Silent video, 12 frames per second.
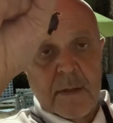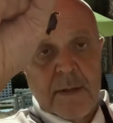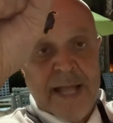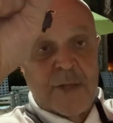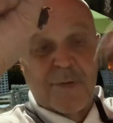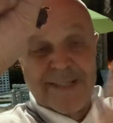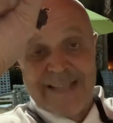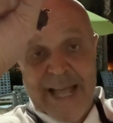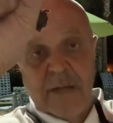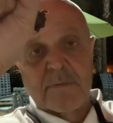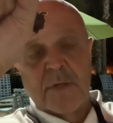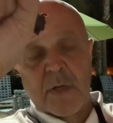and you can
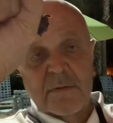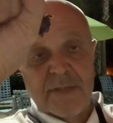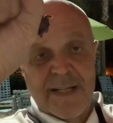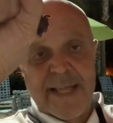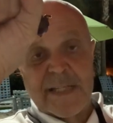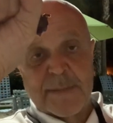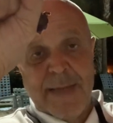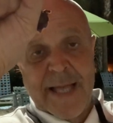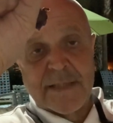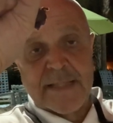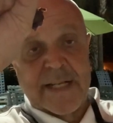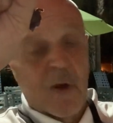download the latest magazine,